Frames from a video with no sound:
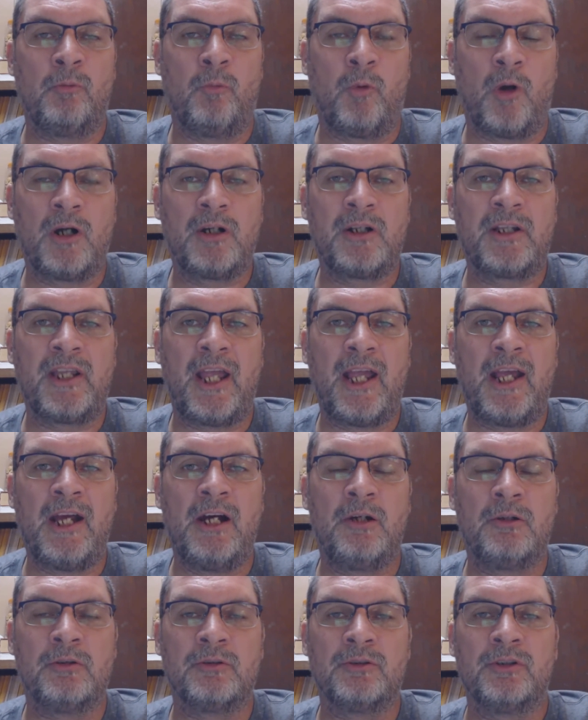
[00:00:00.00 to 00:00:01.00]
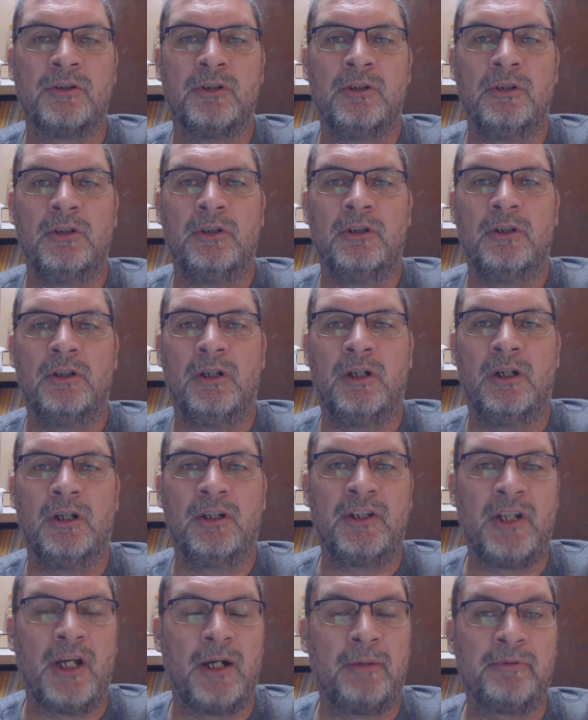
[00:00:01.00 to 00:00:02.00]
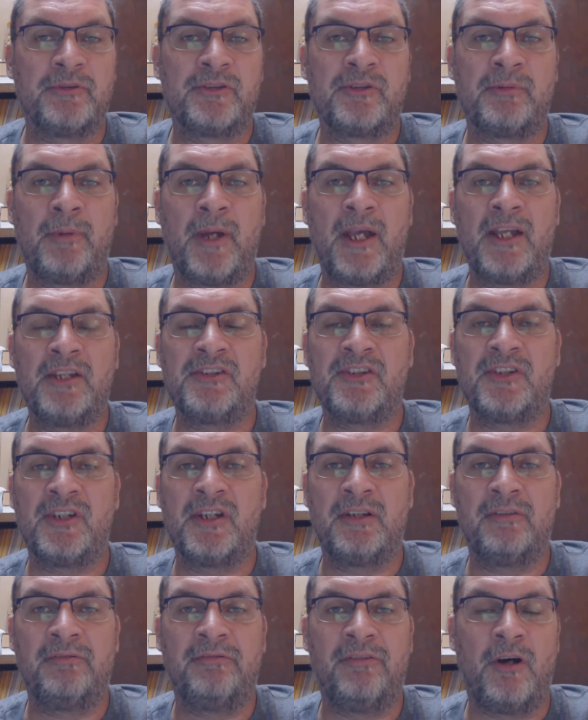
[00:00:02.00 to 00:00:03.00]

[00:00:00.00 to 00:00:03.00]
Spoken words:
word count, double spacing,